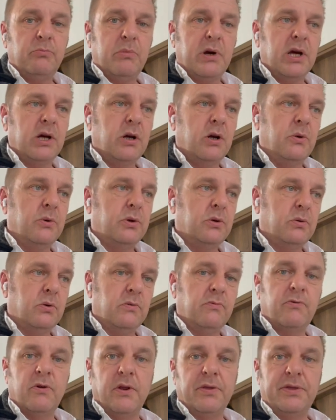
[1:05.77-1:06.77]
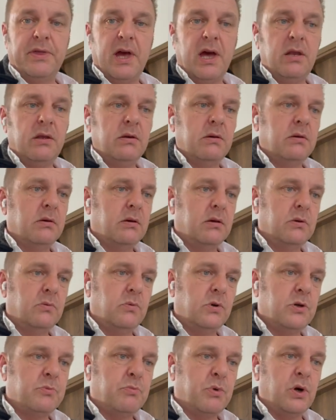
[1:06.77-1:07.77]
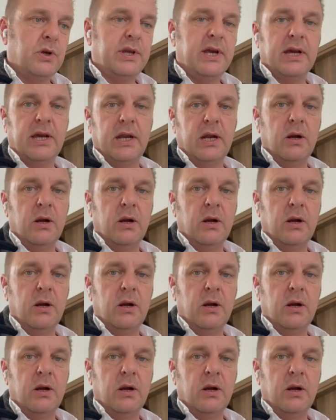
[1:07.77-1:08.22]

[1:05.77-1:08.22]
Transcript: by going to the front end, at which point I can